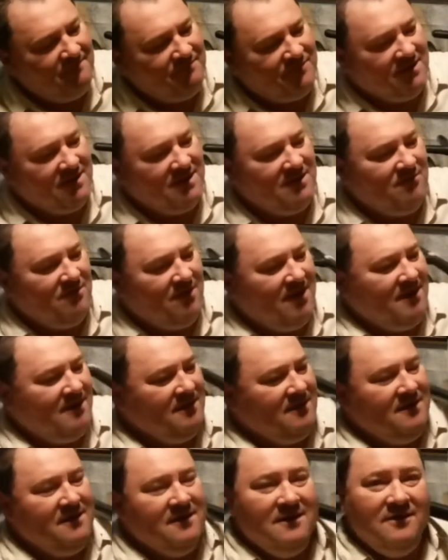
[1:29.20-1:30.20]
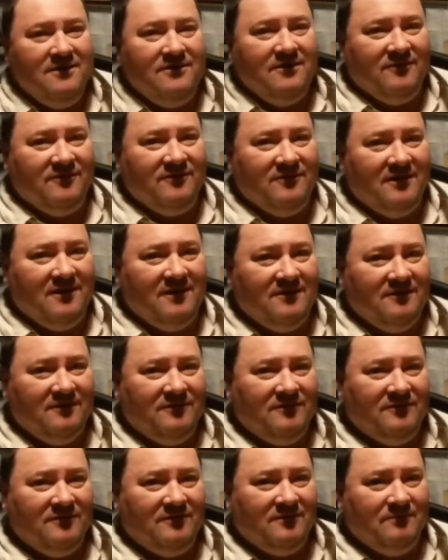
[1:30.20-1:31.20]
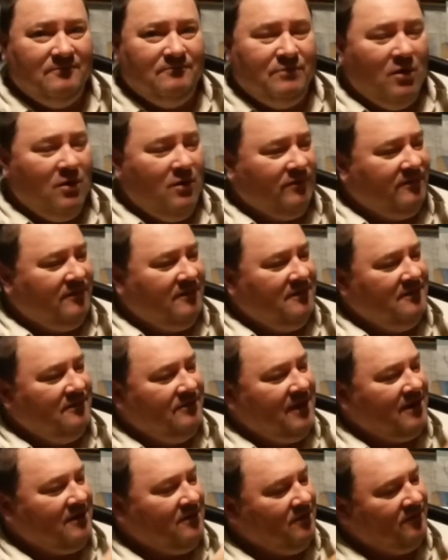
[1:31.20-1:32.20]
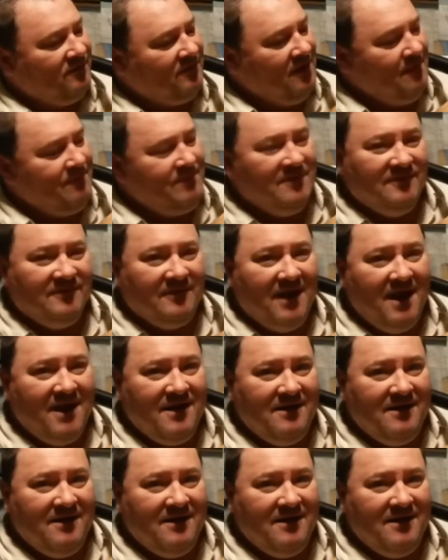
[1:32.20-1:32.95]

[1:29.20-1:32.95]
Anyway, there's a bolt that goes up inside